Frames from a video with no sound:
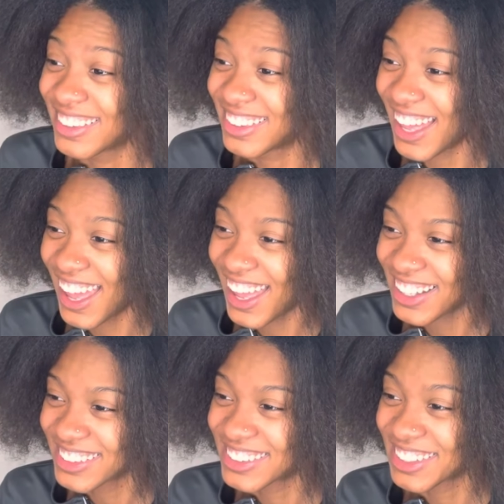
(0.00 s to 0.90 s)

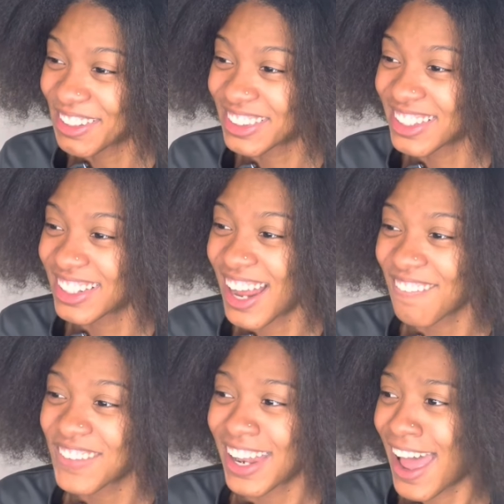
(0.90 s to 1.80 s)
that's something I
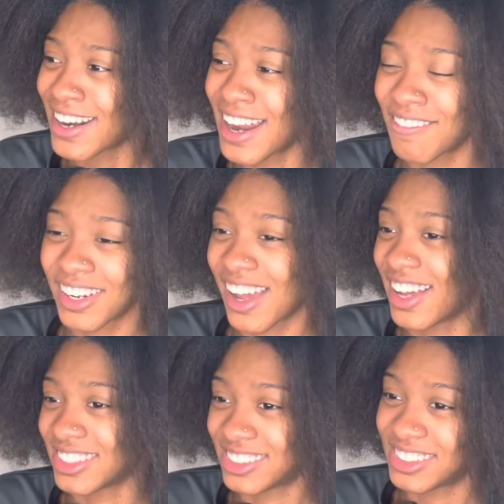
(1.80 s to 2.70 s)
feel like I didn't have a
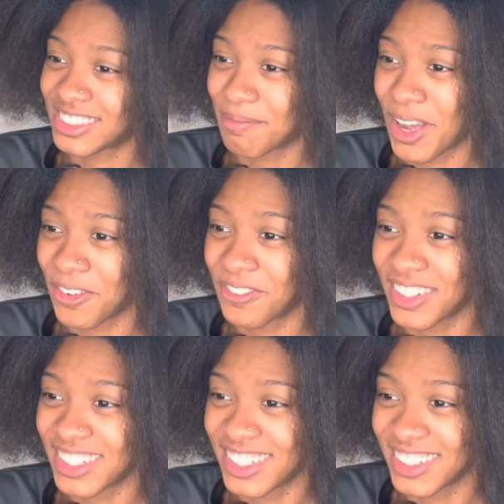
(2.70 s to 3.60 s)
conscience about for
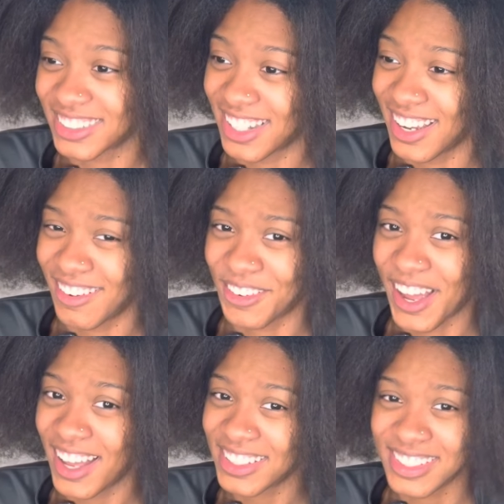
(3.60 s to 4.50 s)
years. Like
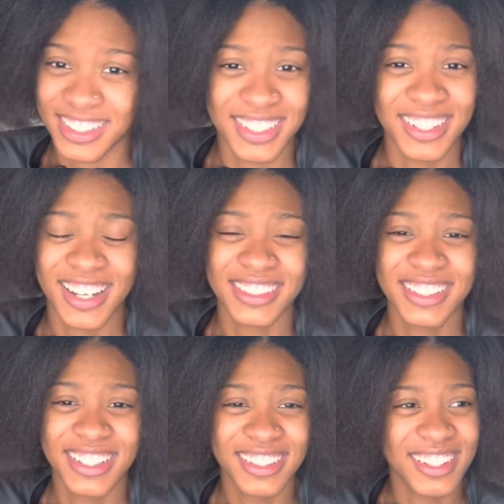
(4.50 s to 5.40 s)
I did not
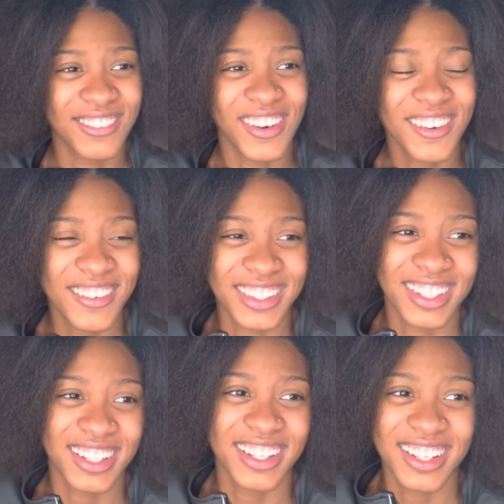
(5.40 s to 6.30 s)
see anything wrong with
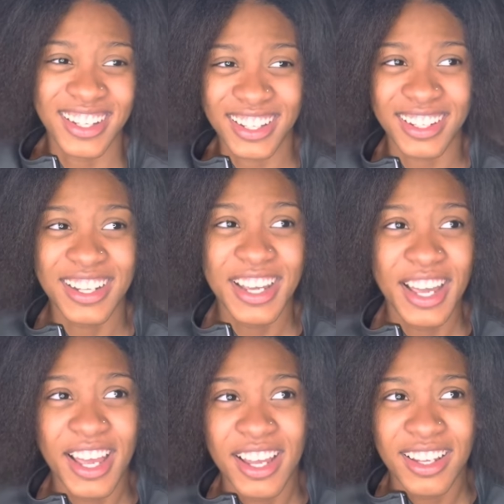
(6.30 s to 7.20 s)
it, and
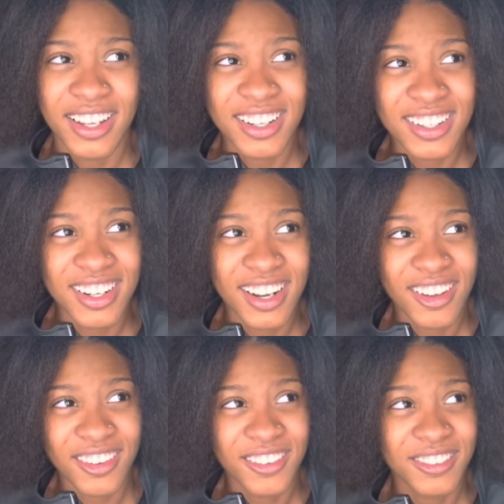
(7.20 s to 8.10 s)
you
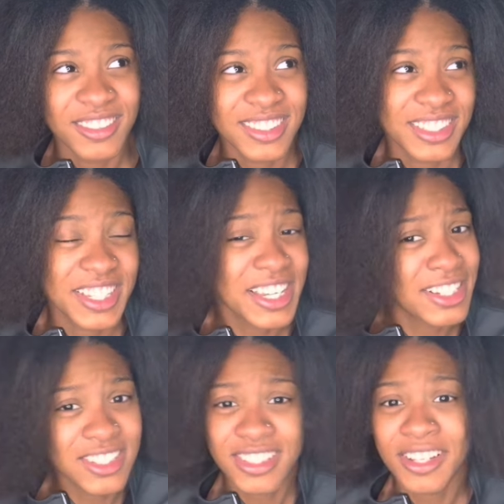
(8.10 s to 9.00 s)
know, to
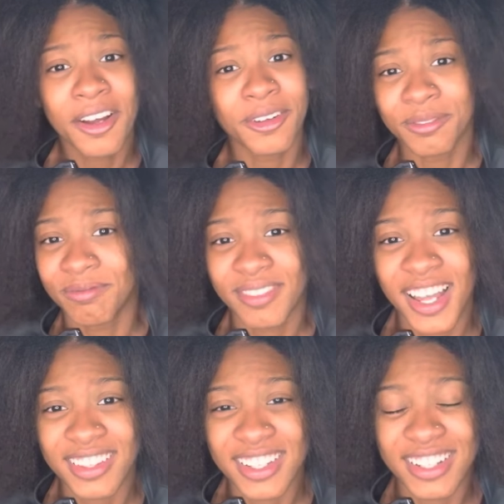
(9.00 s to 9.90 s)
each its own
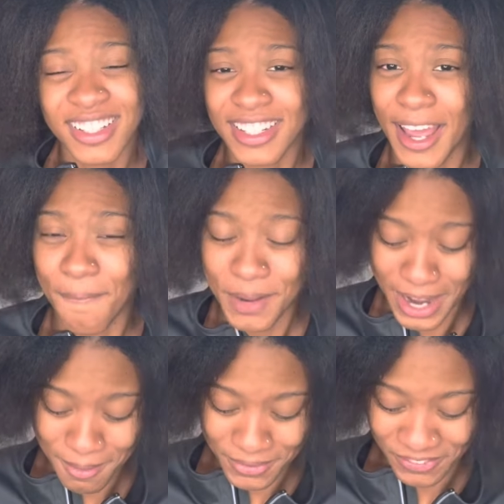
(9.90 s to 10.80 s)
at the end of the day. But
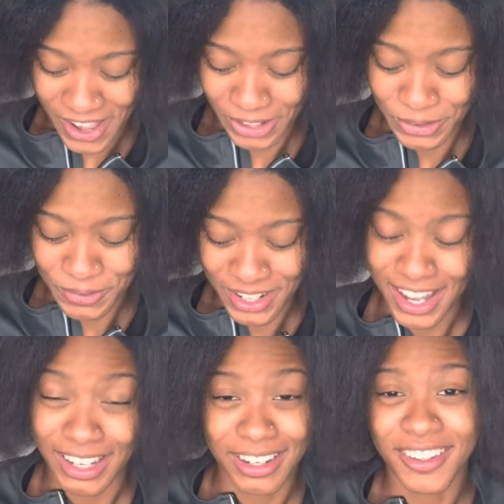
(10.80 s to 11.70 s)
I'm gonna follow what
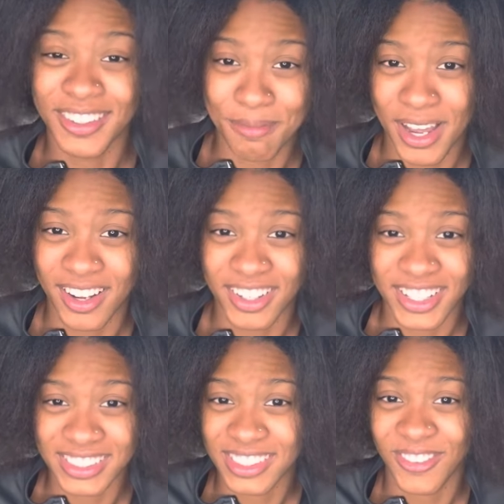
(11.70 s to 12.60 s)
I learned about
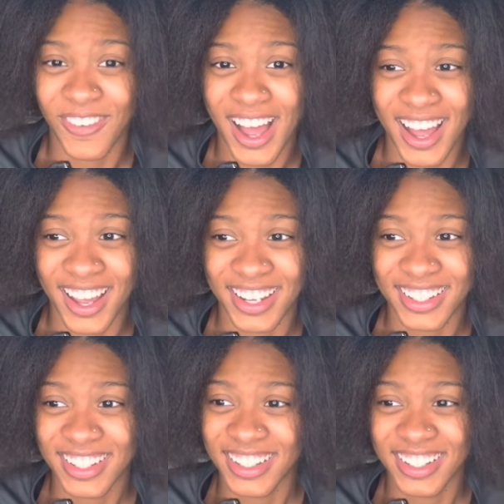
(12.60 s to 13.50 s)
it as to why